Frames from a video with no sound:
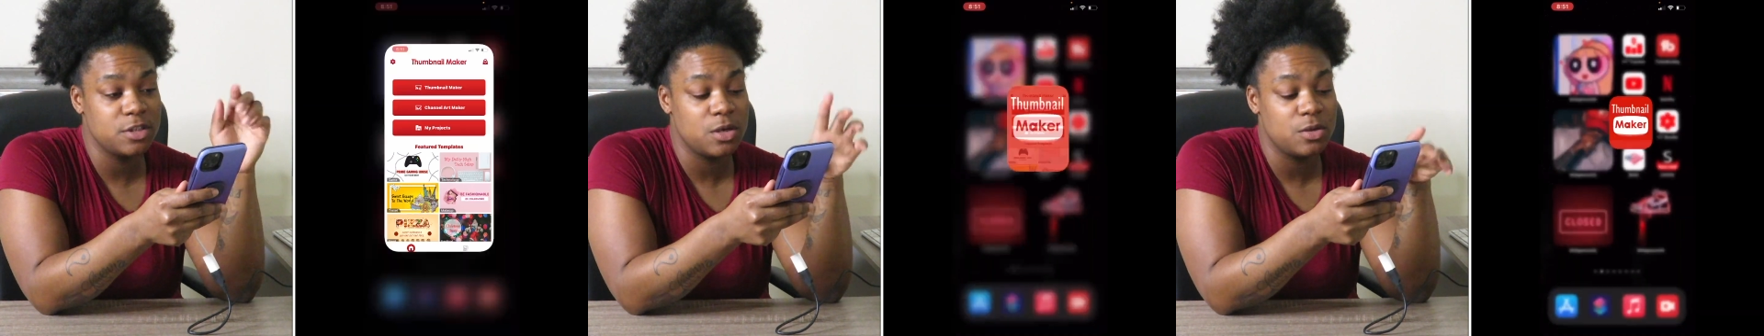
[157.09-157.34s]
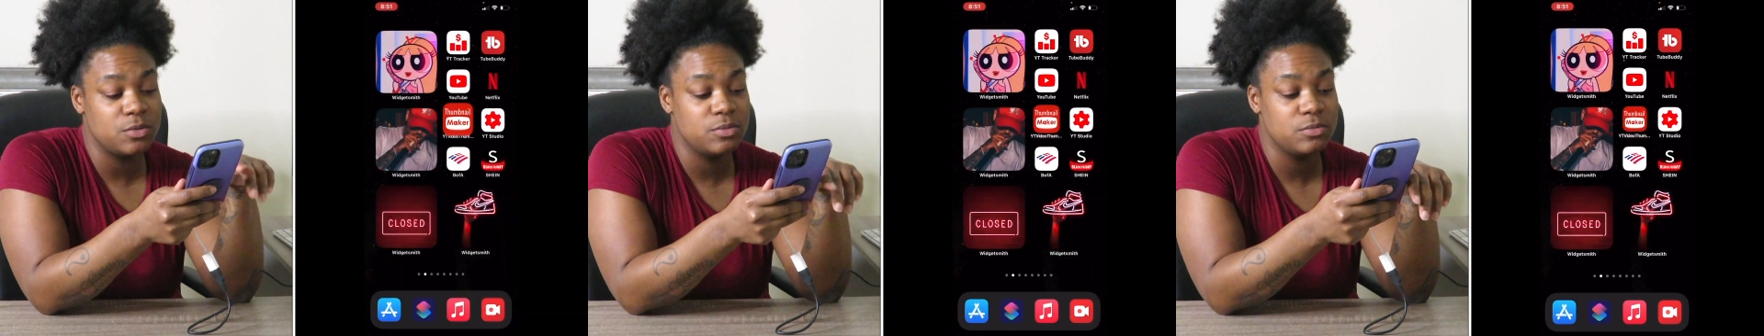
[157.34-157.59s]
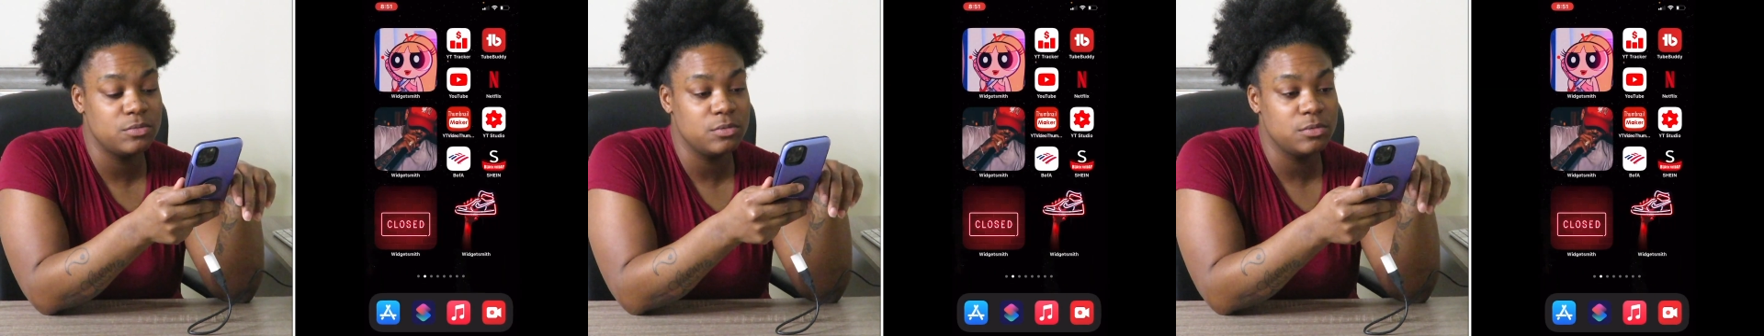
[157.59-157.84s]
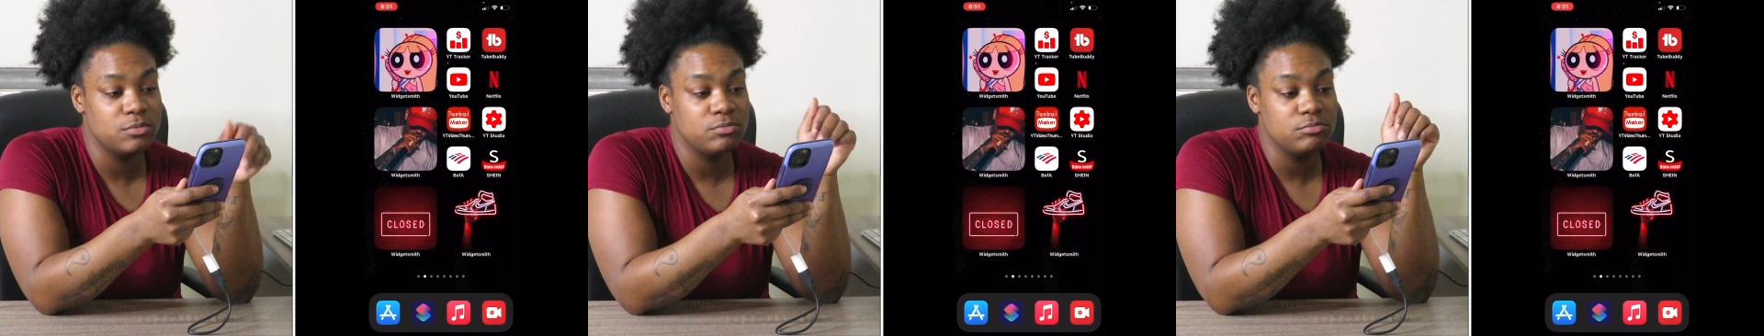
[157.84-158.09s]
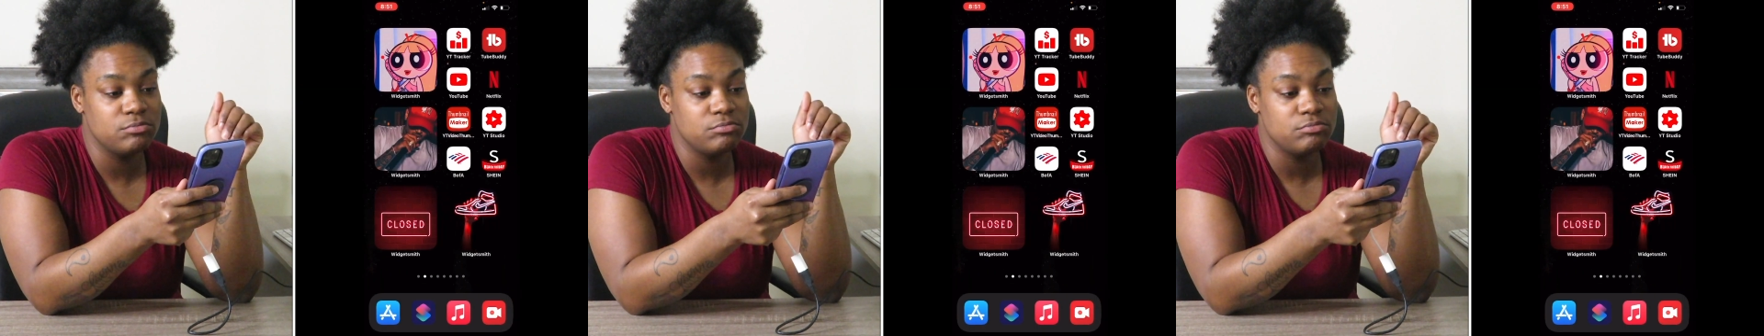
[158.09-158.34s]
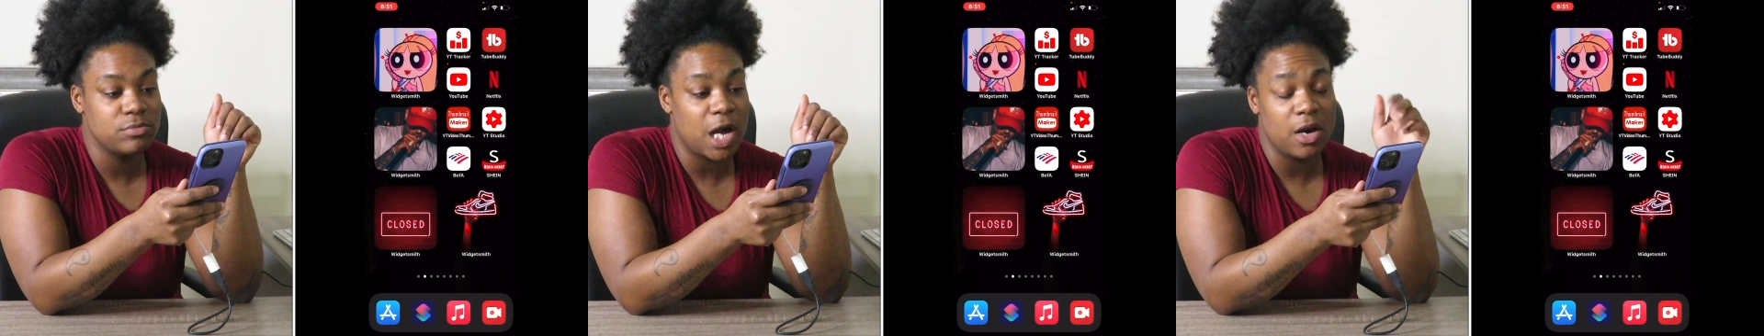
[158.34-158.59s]
So
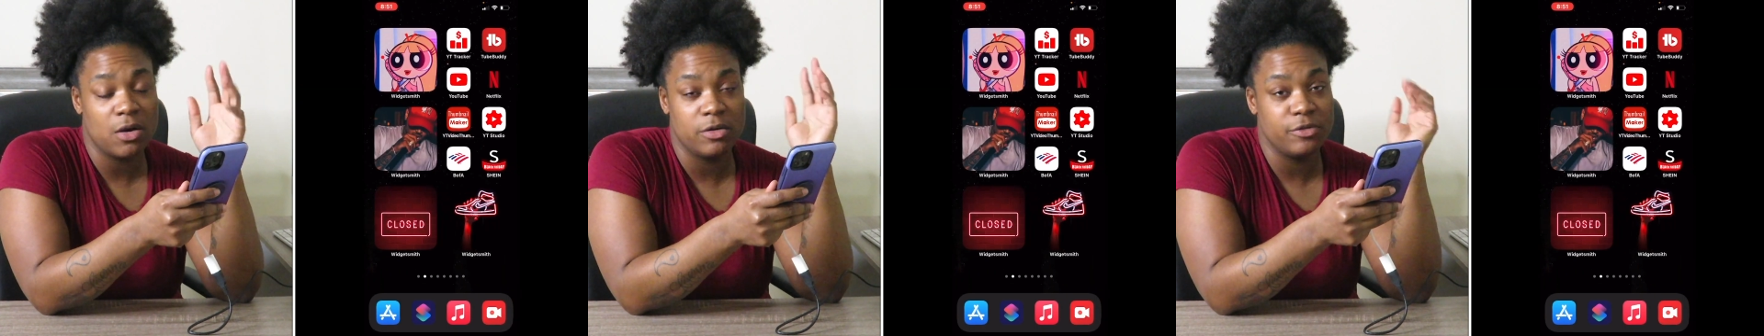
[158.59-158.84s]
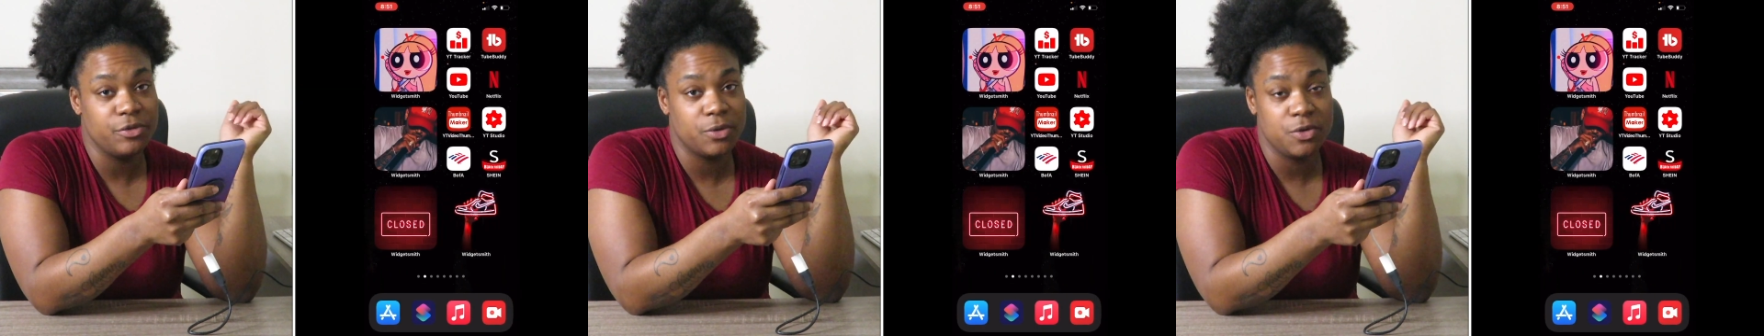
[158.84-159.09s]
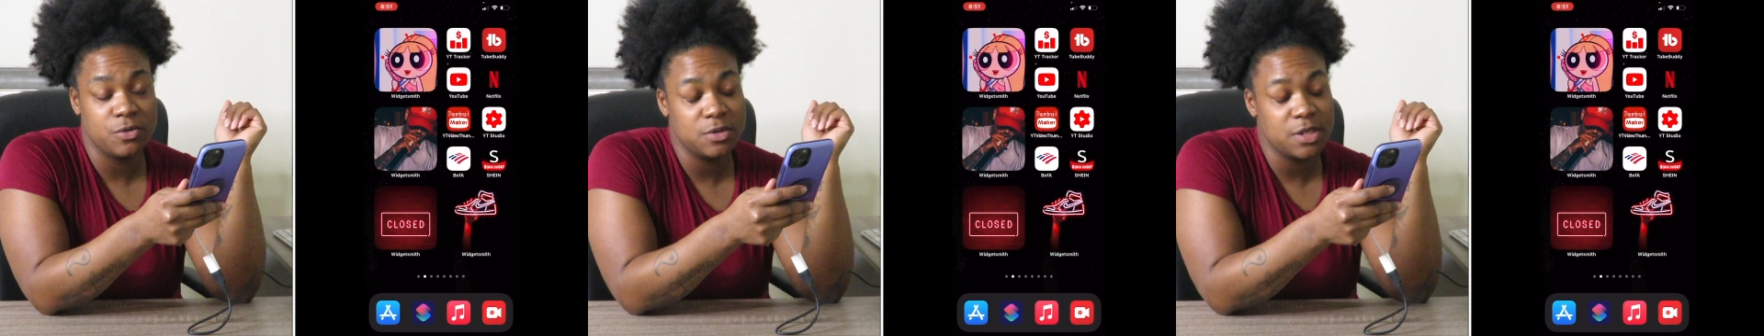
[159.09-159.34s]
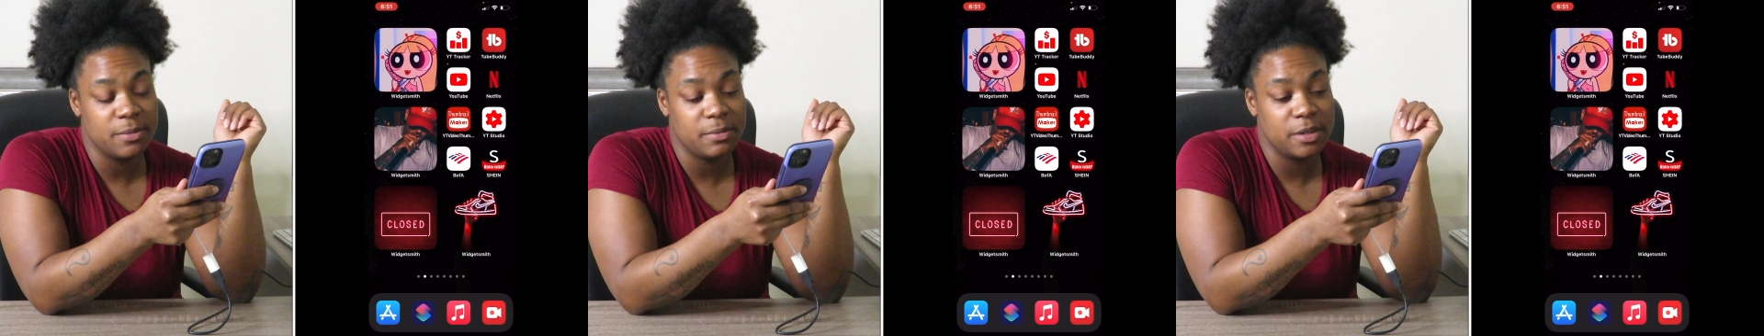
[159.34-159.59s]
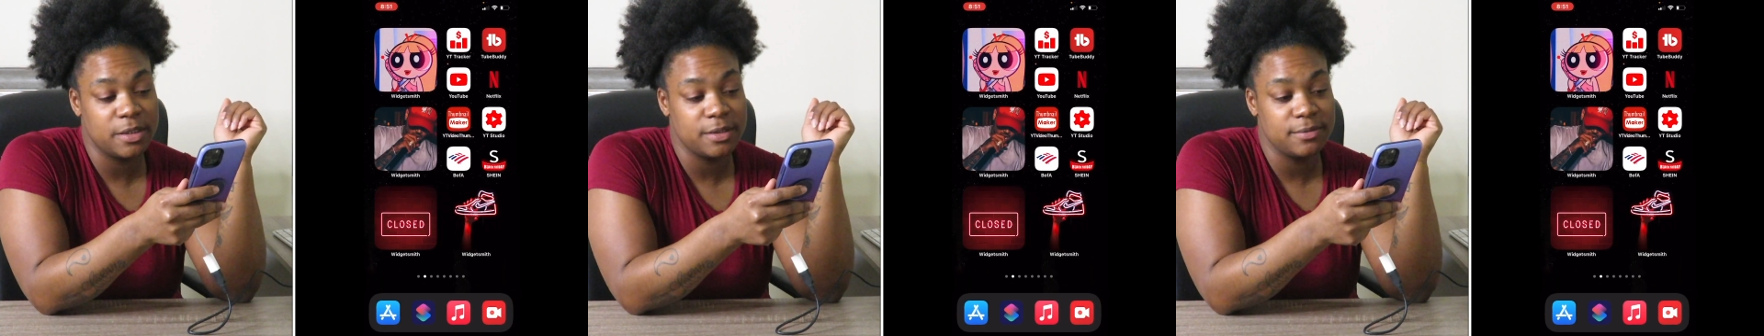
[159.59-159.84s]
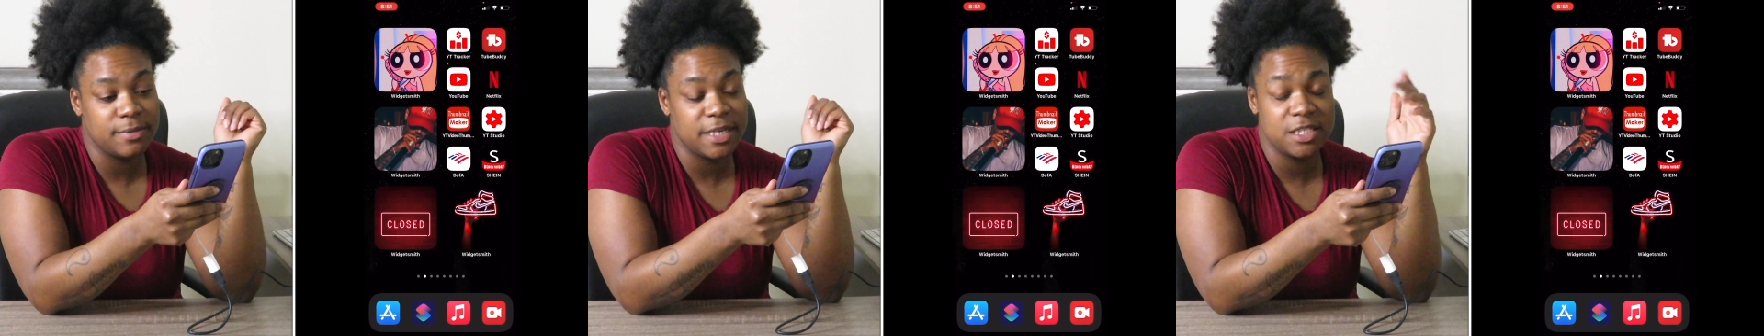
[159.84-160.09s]
I don't know if you want to use that, but
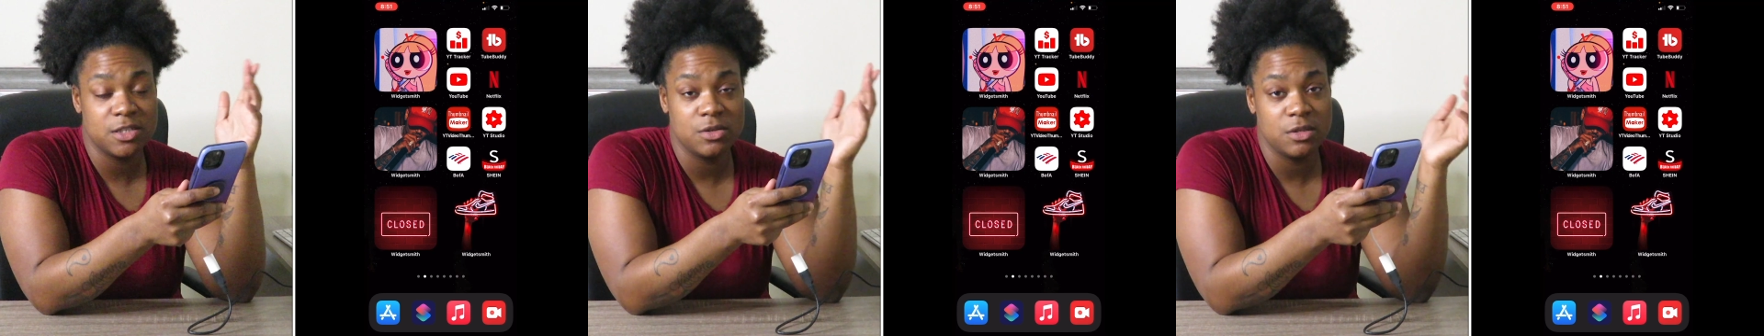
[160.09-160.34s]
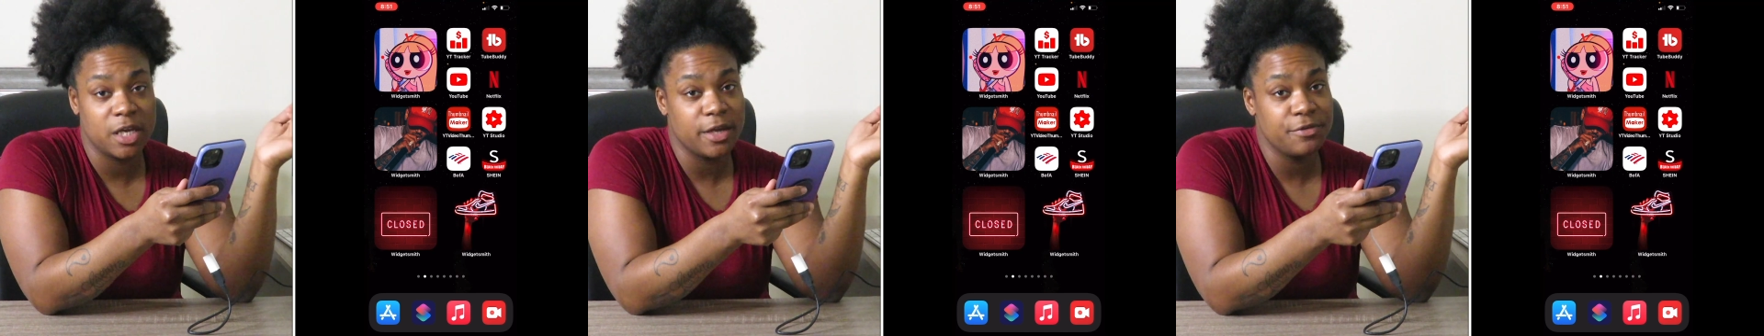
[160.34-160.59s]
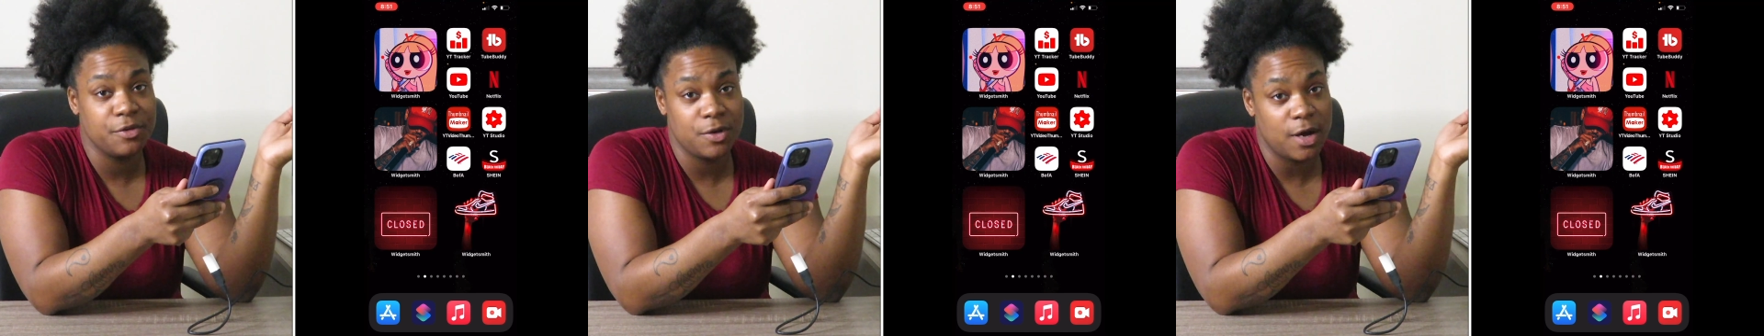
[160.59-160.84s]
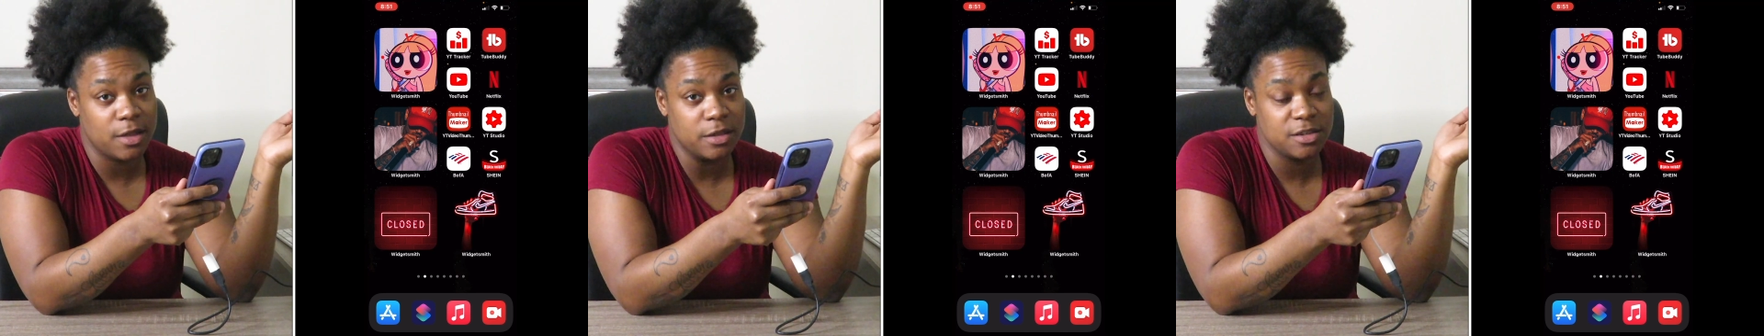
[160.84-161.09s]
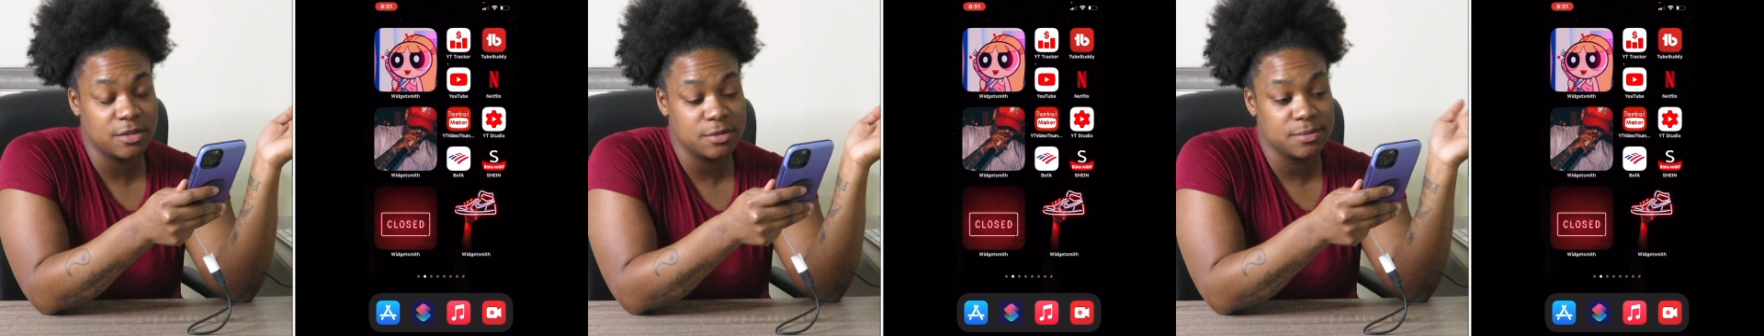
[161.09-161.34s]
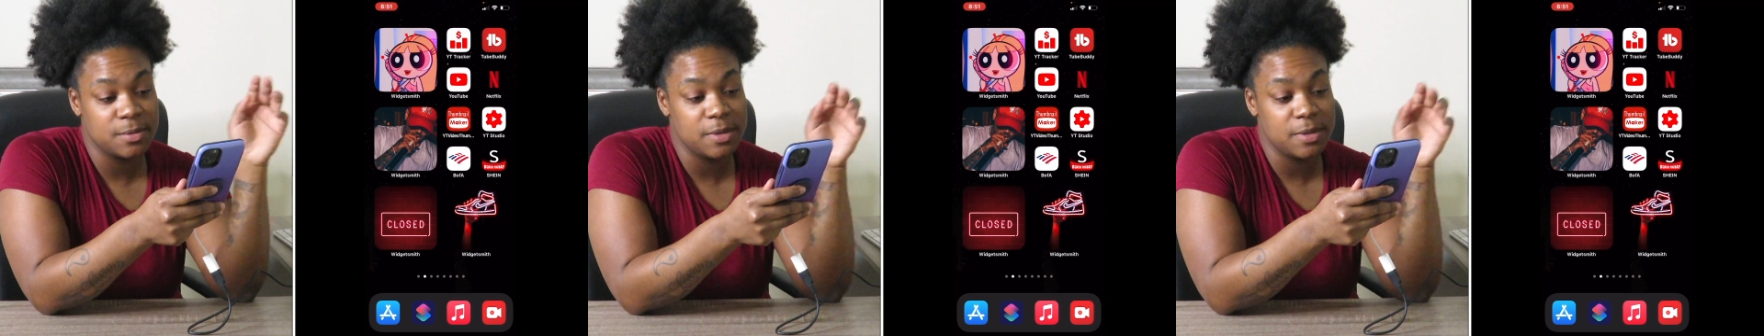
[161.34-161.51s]
it's only like a few dollars.